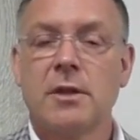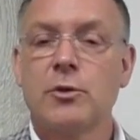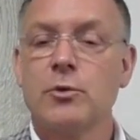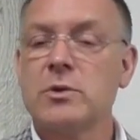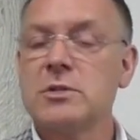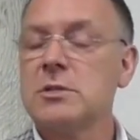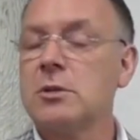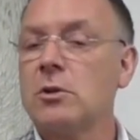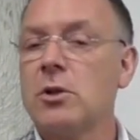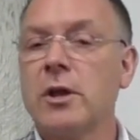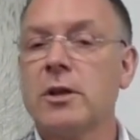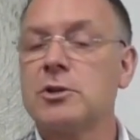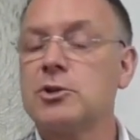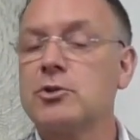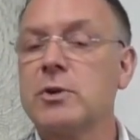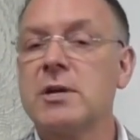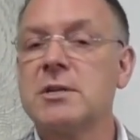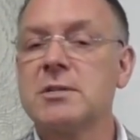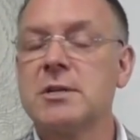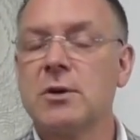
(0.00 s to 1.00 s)
That there isn't a lot of
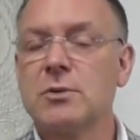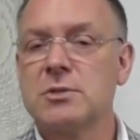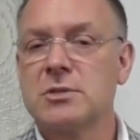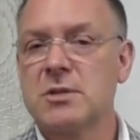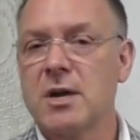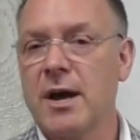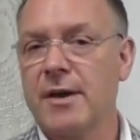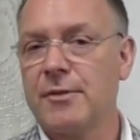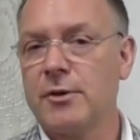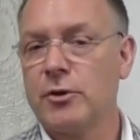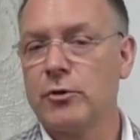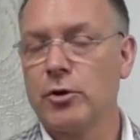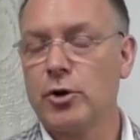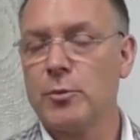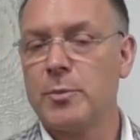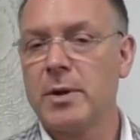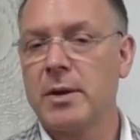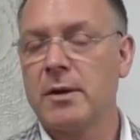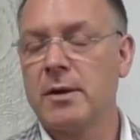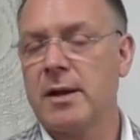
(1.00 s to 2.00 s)
trust outside the
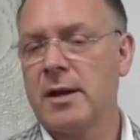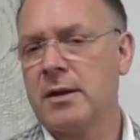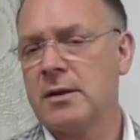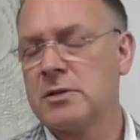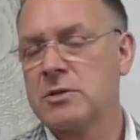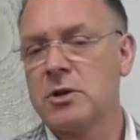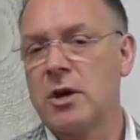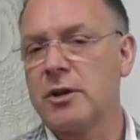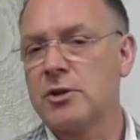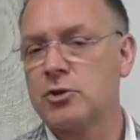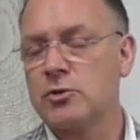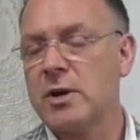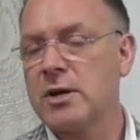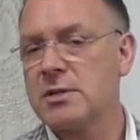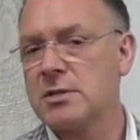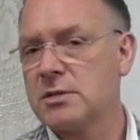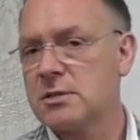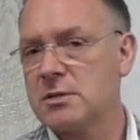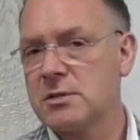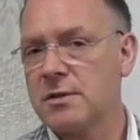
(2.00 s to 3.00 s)
group, and, and it's not
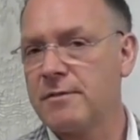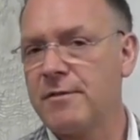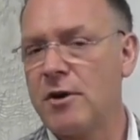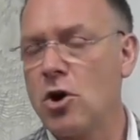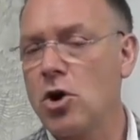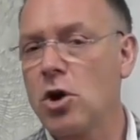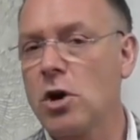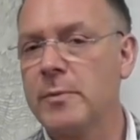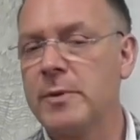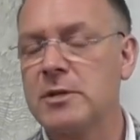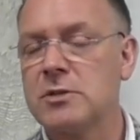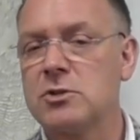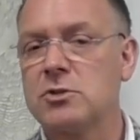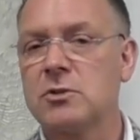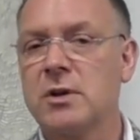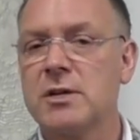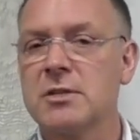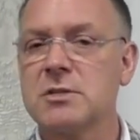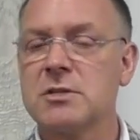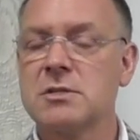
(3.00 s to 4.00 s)
trust of harm, it's
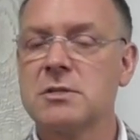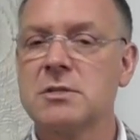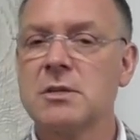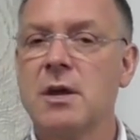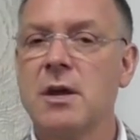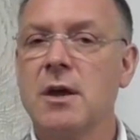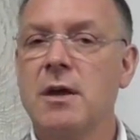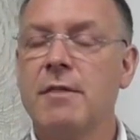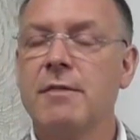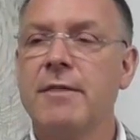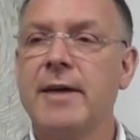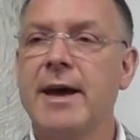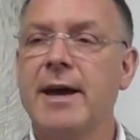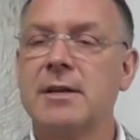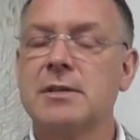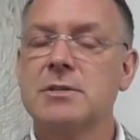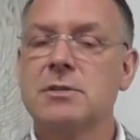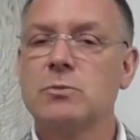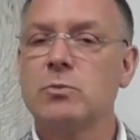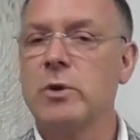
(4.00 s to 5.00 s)
trust
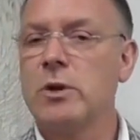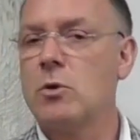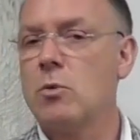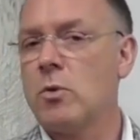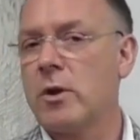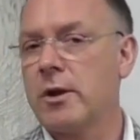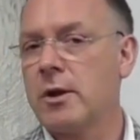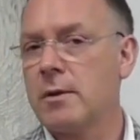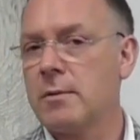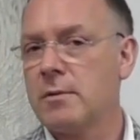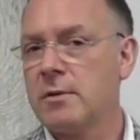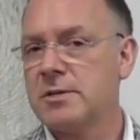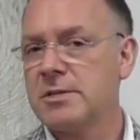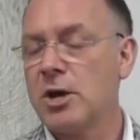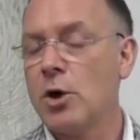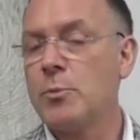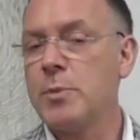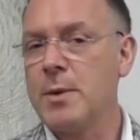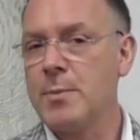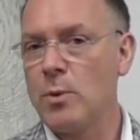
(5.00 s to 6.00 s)
that we don't want
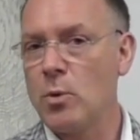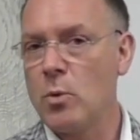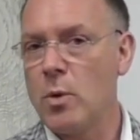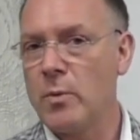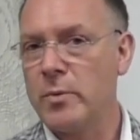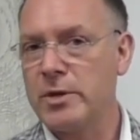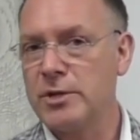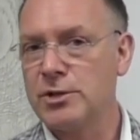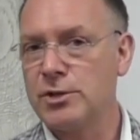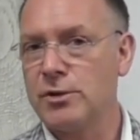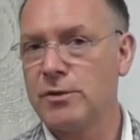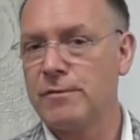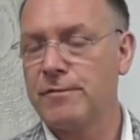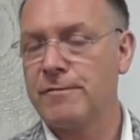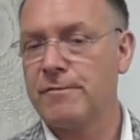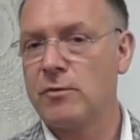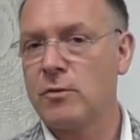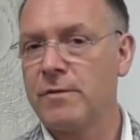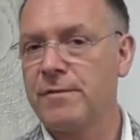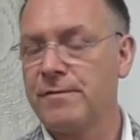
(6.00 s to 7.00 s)
to tell people what we do
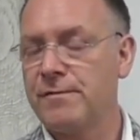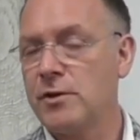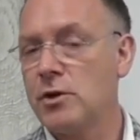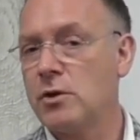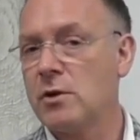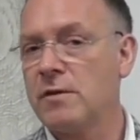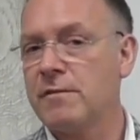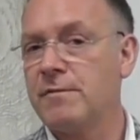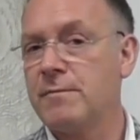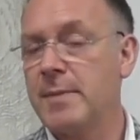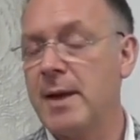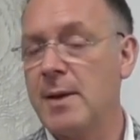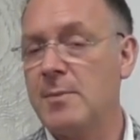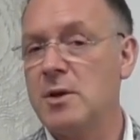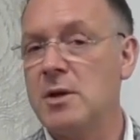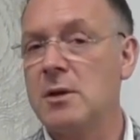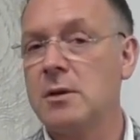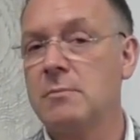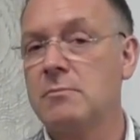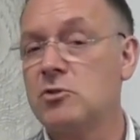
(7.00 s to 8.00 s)
for fear of
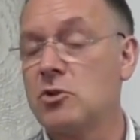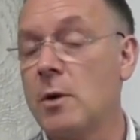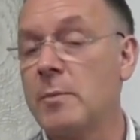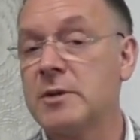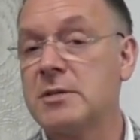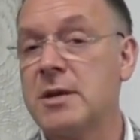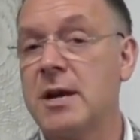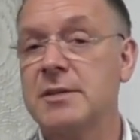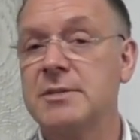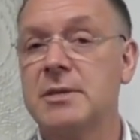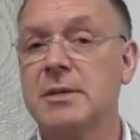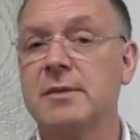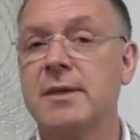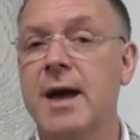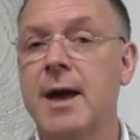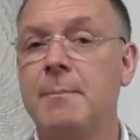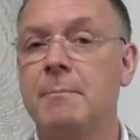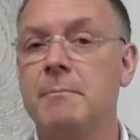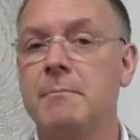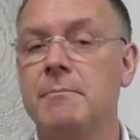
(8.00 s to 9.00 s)
maybe traumatizing
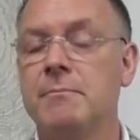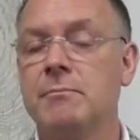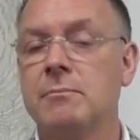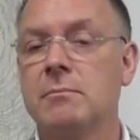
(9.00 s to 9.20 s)
them.